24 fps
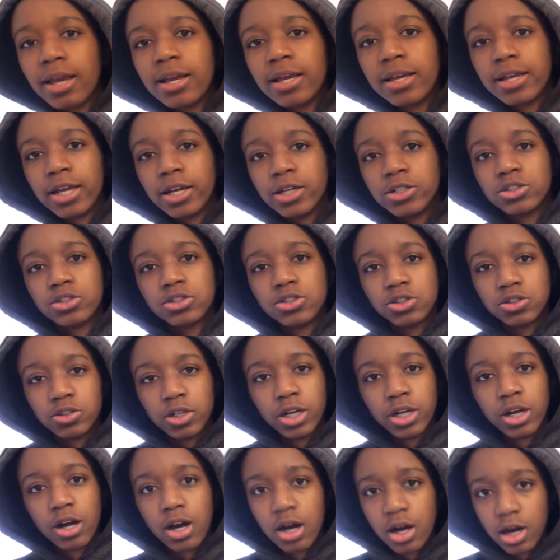can get
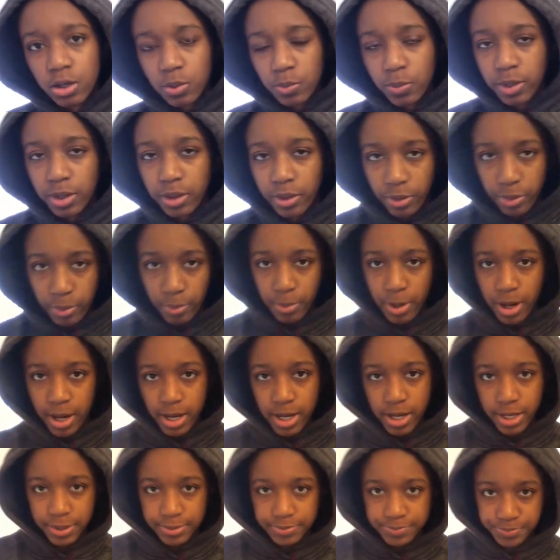straight on with
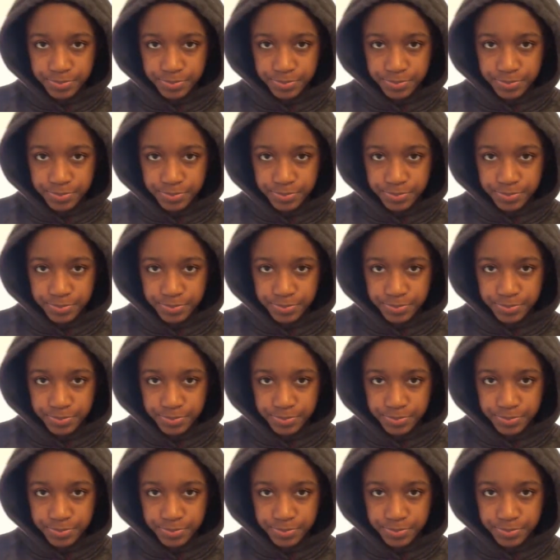my